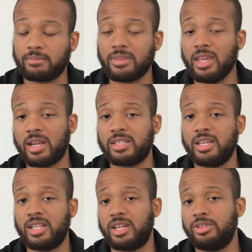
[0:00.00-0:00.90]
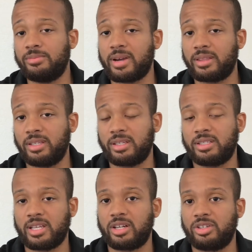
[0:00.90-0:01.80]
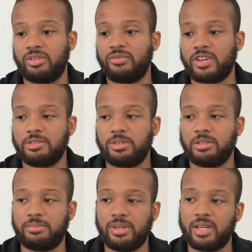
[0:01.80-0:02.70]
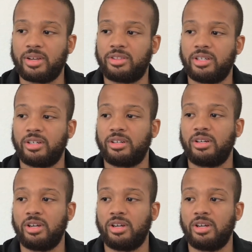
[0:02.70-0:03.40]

And I say that, and you might think it's not a good investment to be out there,